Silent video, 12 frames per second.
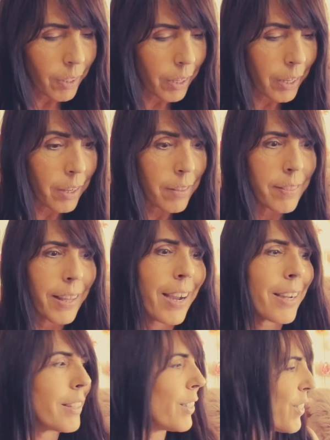And
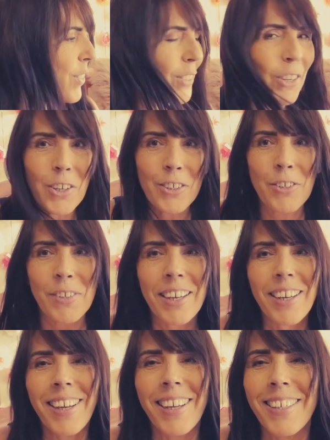that is the haul, you
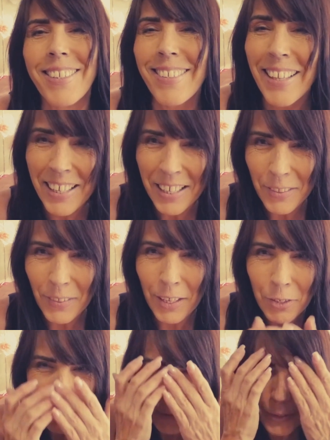guys.
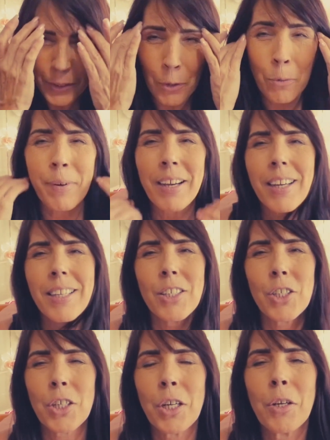Thank you so
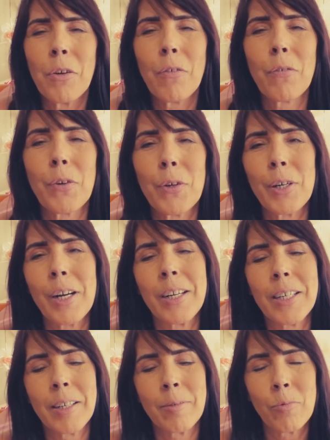much for
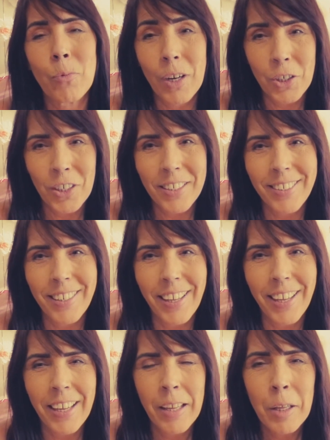watching
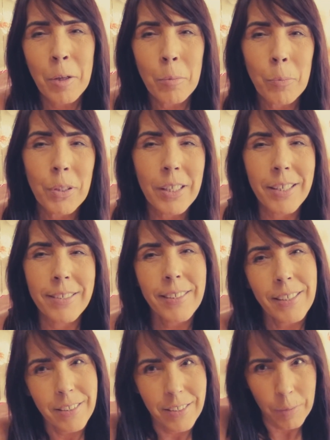today. Please
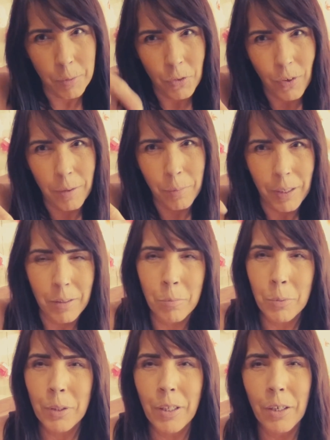hit the subscribe button
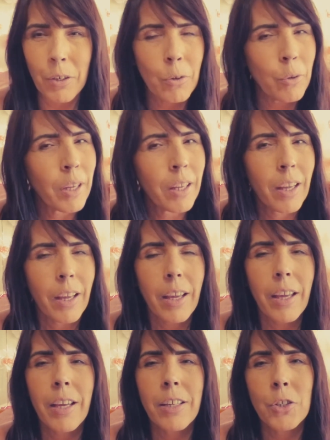below
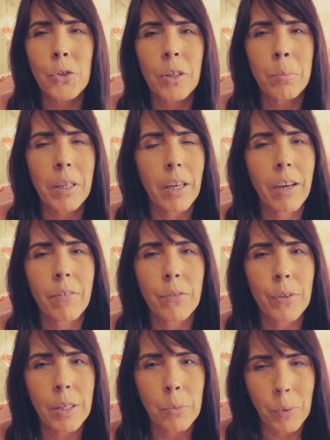and join me
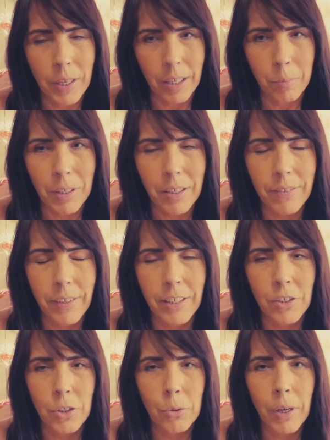every week because I
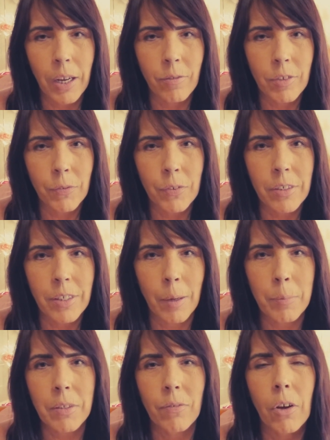do have different
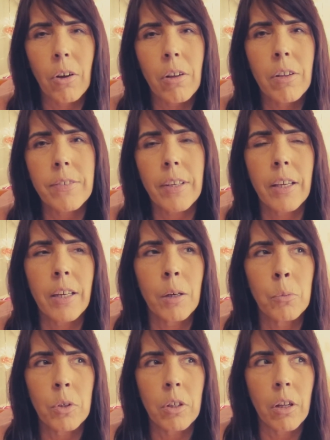types of hauls, and I
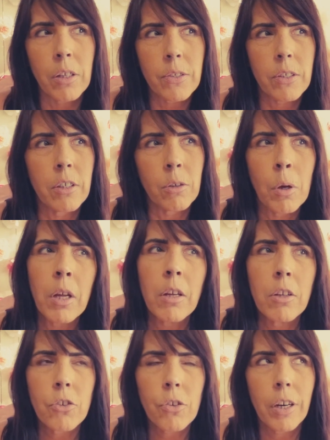will also
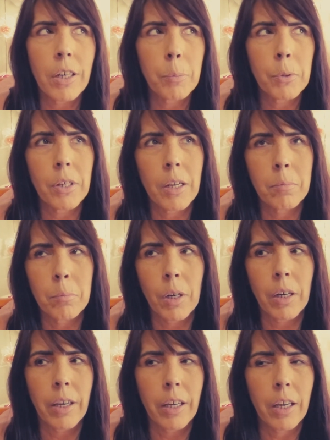try to put up
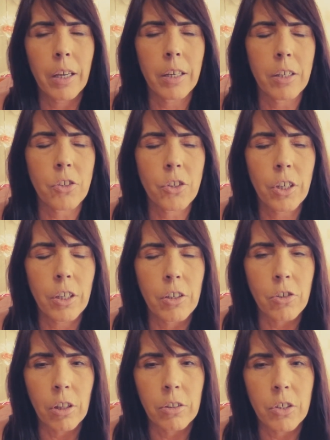my Target
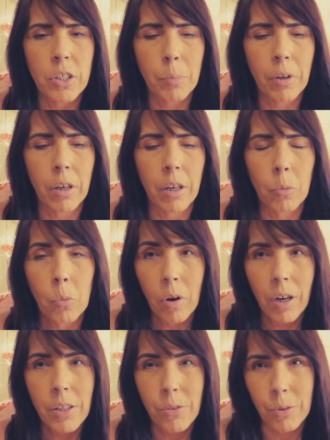Dollar Spot
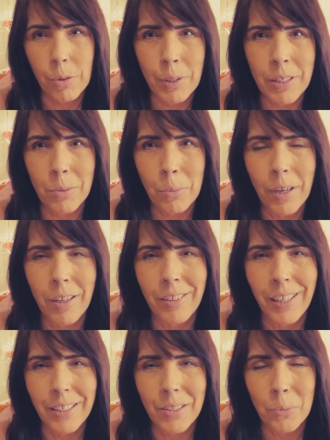walkthrough as well
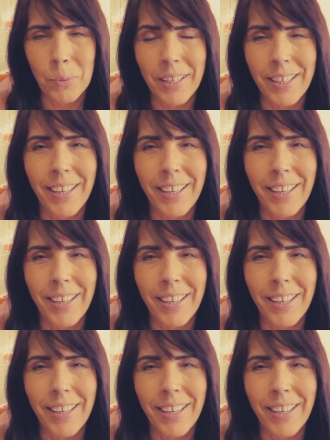next week.